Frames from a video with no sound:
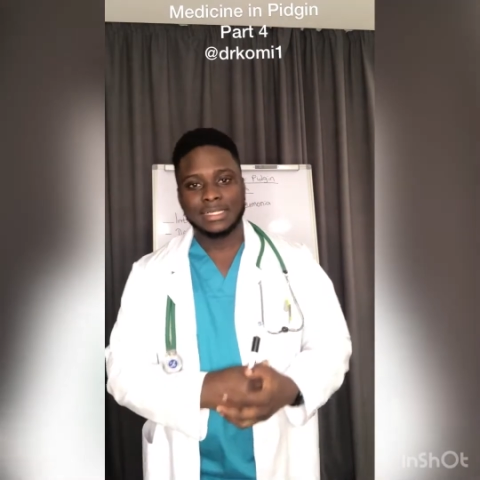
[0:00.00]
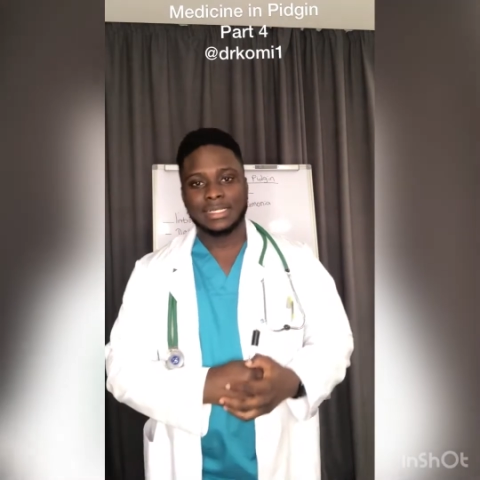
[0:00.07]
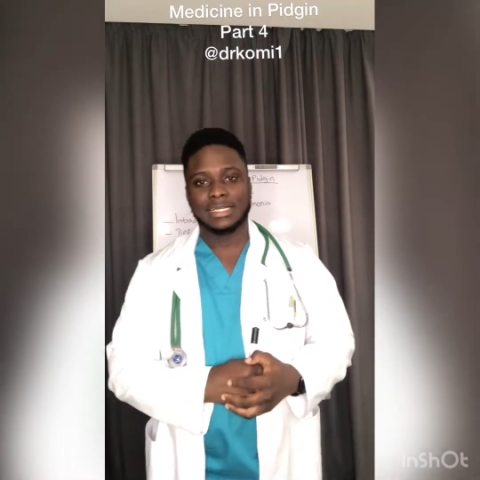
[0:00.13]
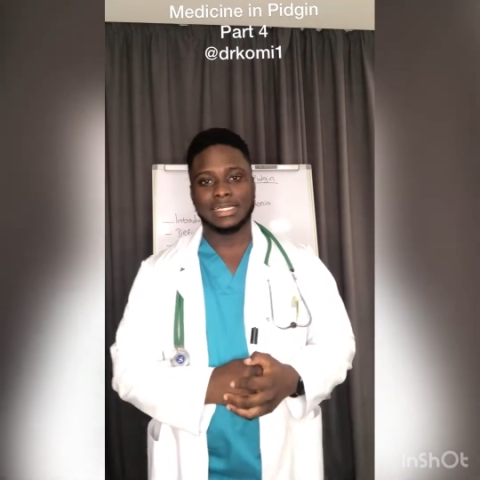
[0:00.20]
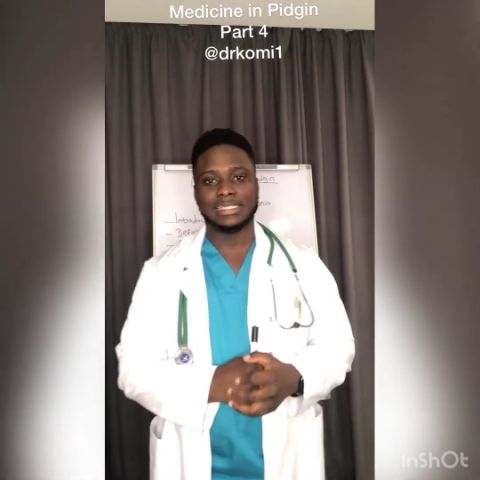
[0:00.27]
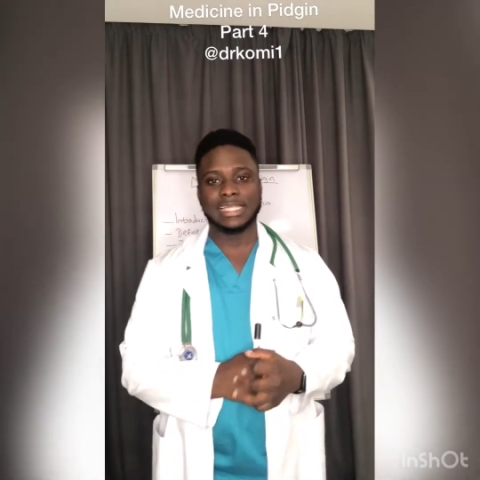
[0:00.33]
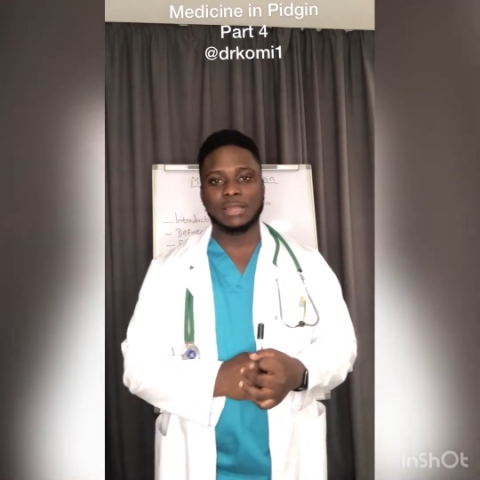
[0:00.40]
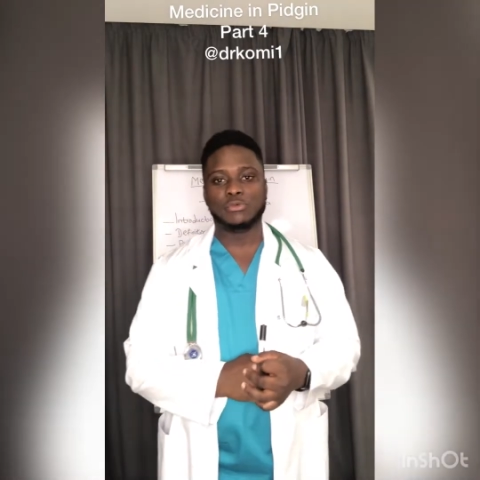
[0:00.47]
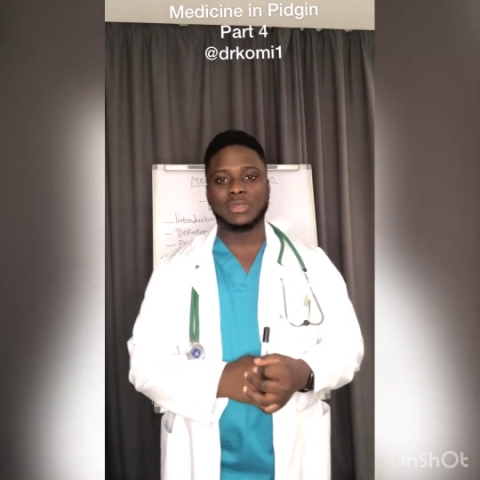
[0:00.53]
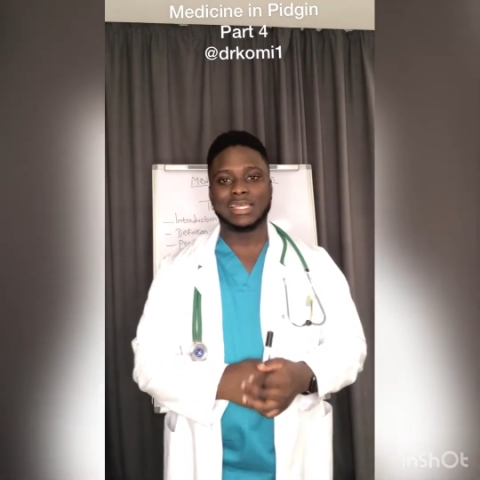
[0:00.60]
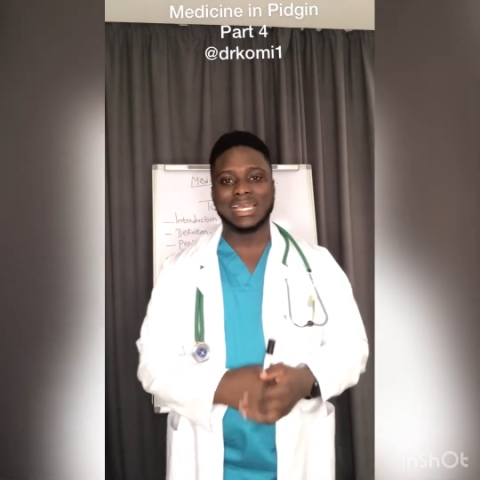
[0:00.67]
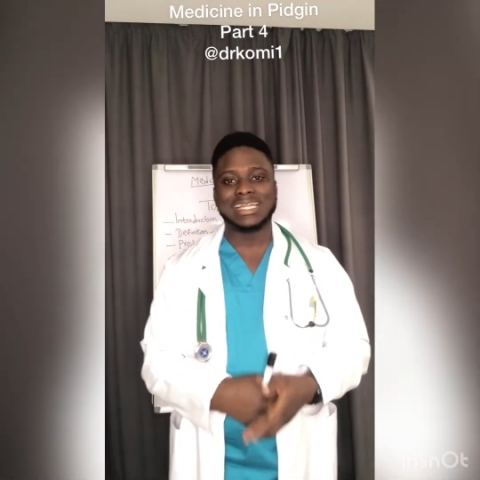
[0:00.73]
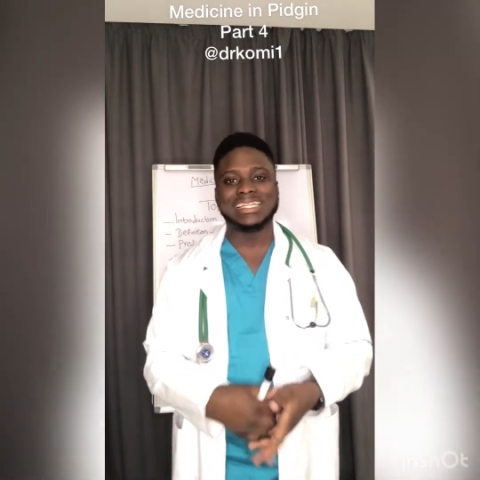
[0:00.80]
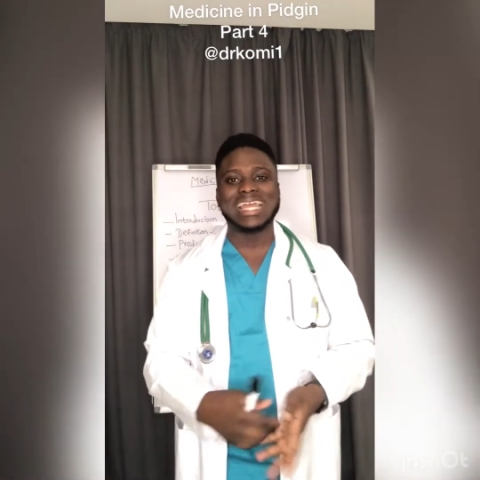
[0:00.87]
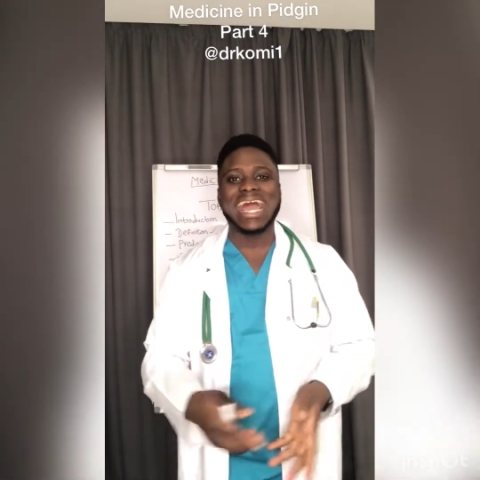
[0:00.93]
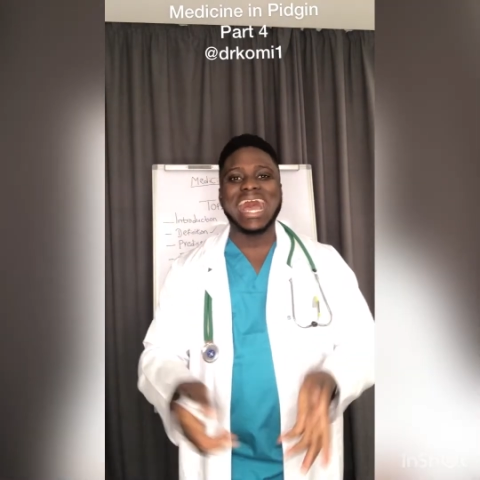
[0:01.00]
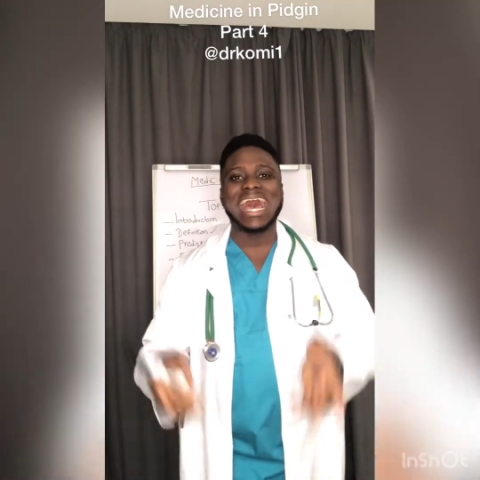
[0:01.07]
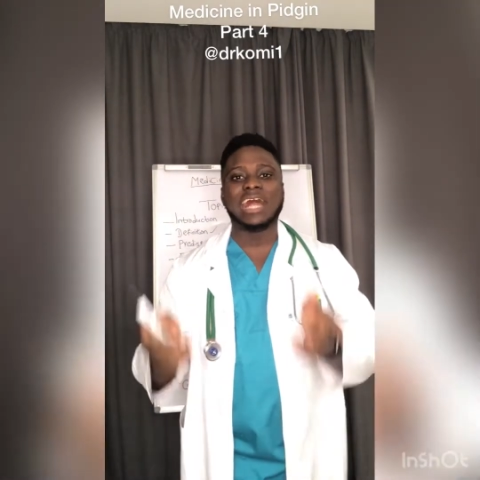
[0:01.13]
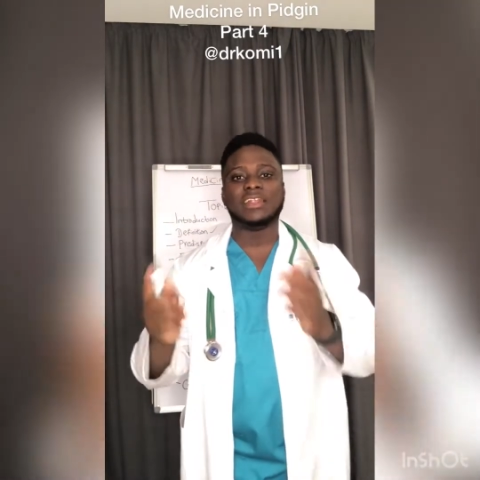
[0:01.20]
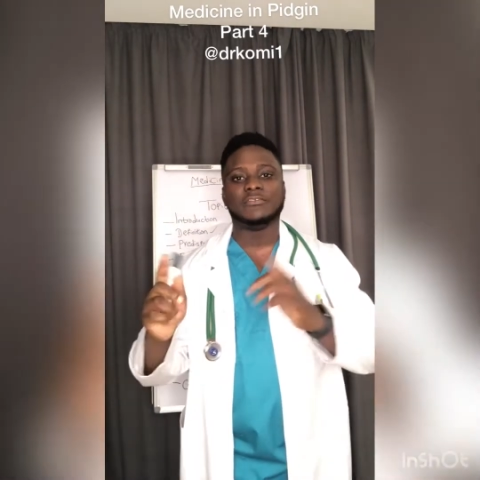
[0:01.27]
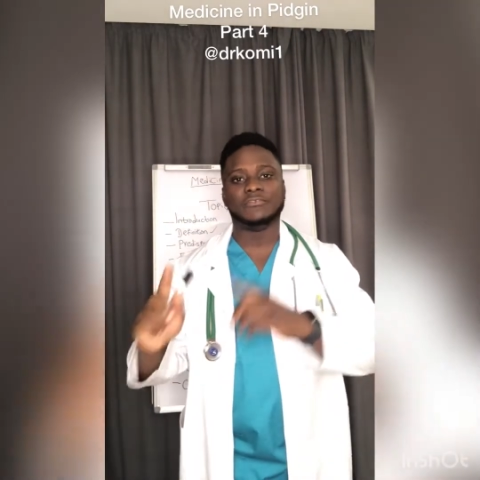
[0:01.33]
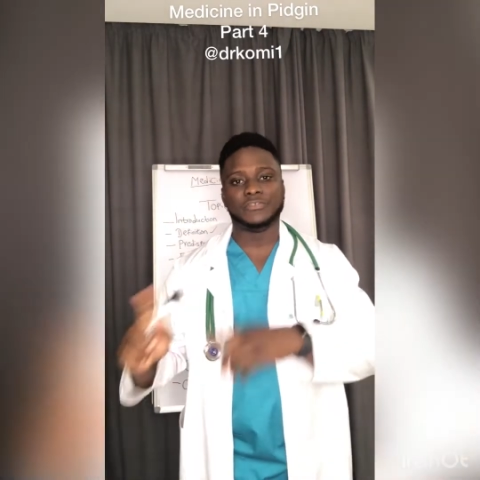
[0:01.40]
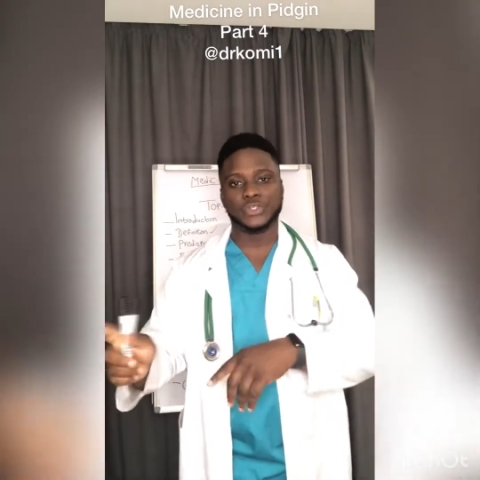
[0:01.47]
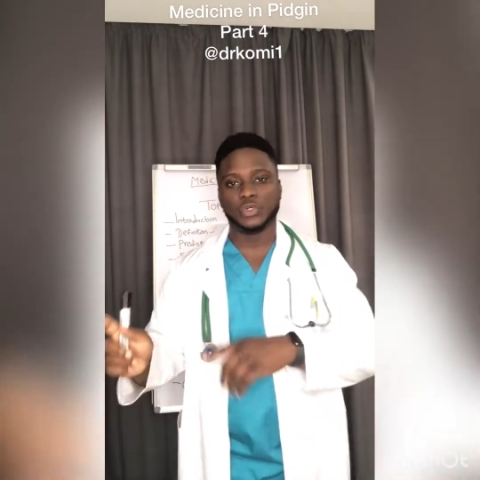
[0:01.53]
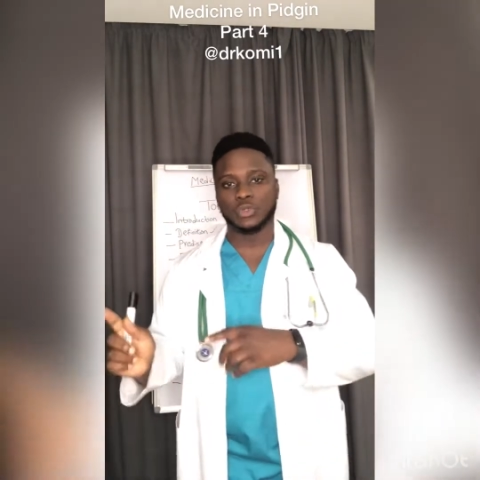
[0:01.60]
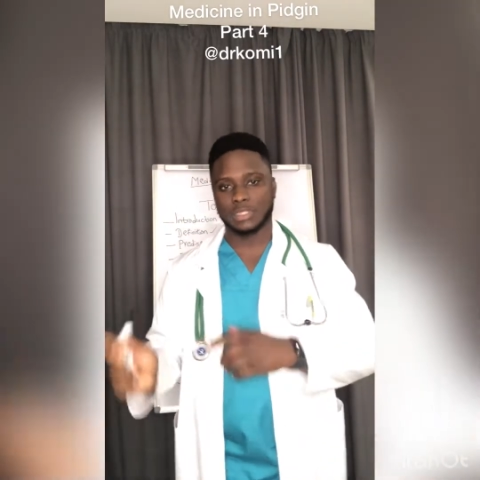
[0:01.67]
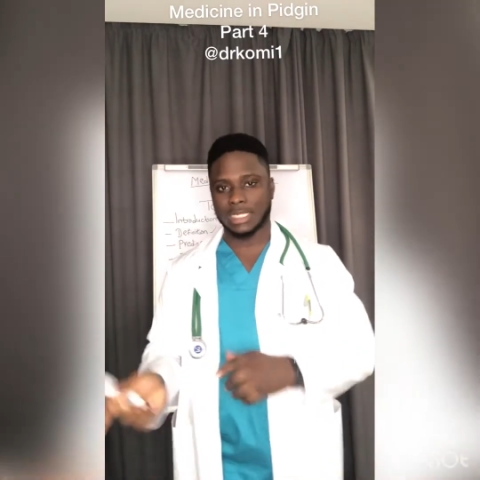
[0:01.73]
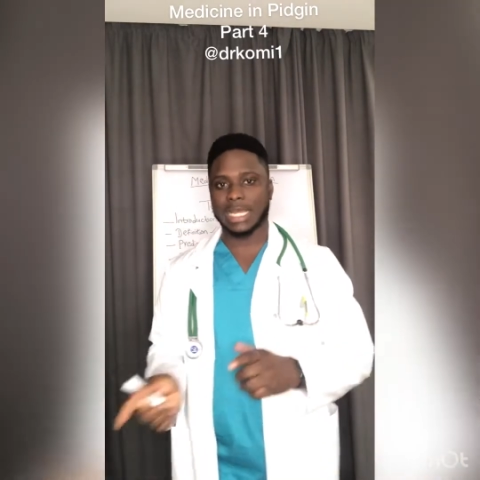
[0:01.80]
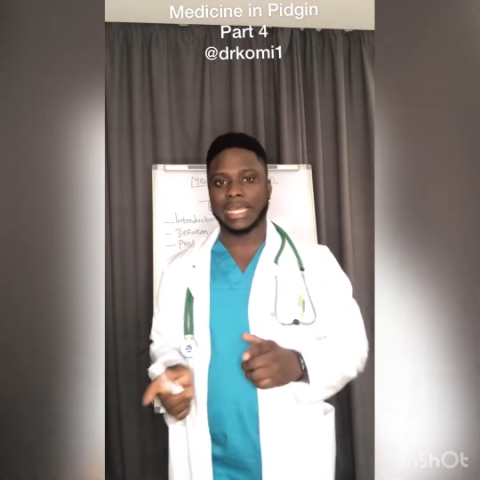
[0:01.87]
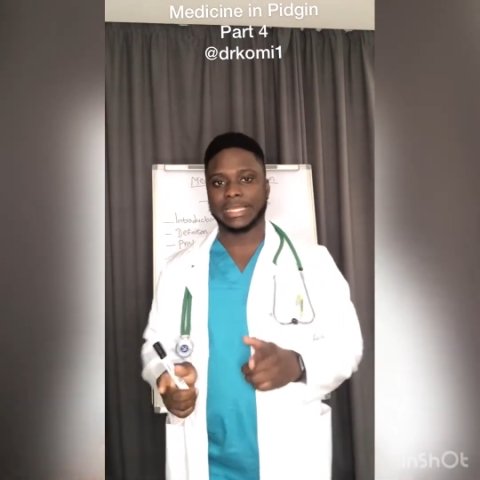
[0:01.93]
and then we get the
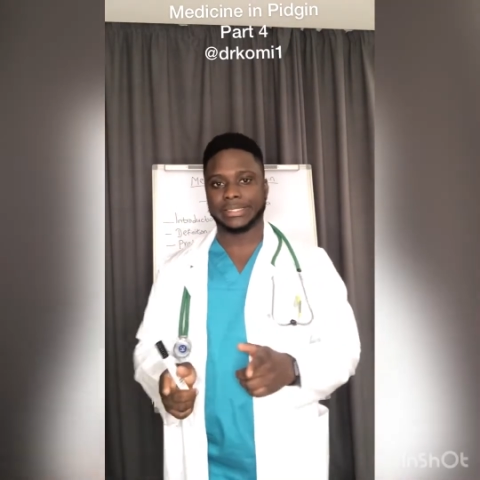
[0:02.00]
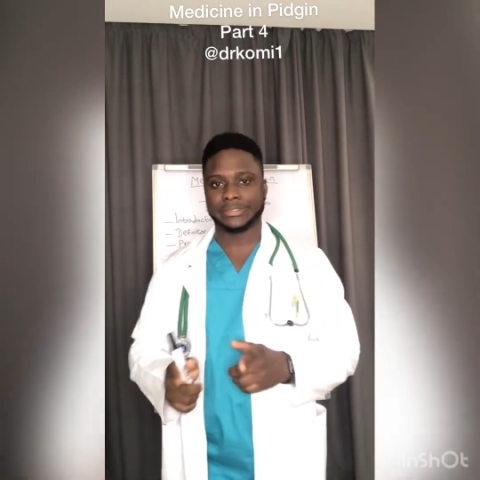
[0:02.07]
alveoli.